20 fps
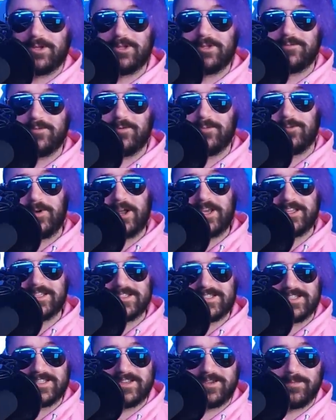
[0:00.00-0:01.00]
all of the
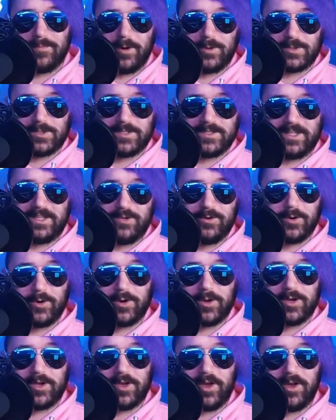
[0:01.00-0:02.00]
ruckus and commotion that you're
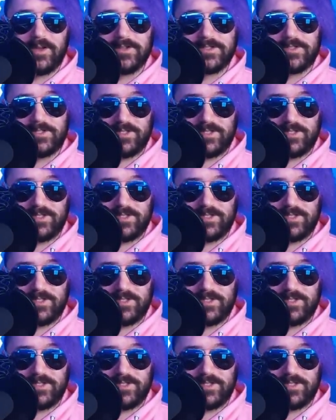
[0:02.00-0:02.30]
gonna cause,